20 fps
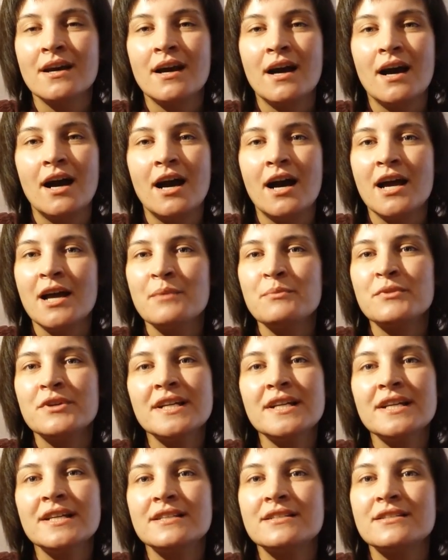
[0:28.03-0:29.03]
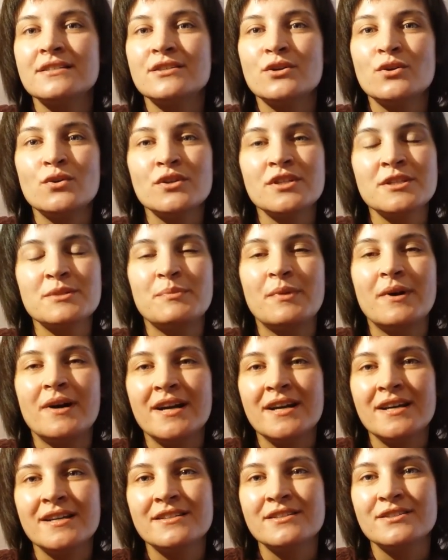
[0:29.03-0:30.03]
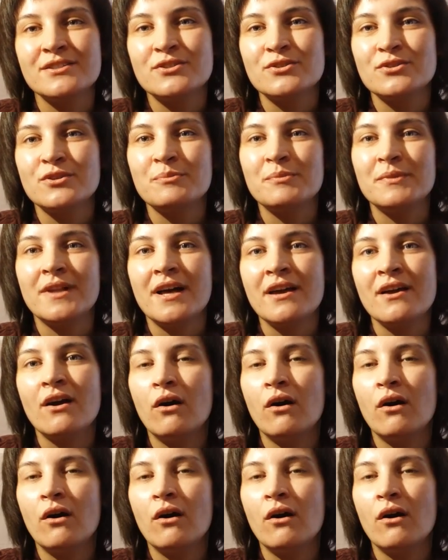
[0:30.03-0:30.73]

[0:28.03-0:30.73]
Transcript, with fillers: I am really so inspired to apply